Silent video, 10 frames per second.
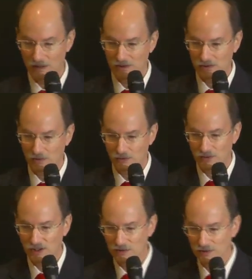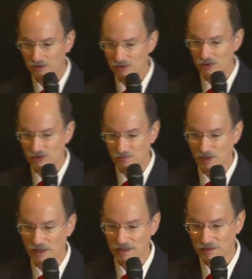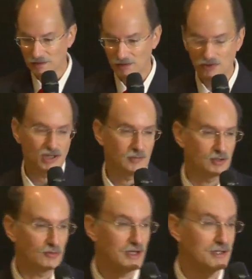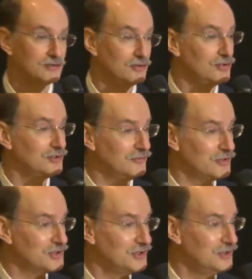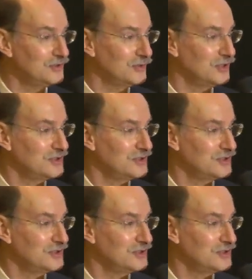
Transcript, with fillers: So 300 years goes by, and here's J.B. Rhine at Duke University doing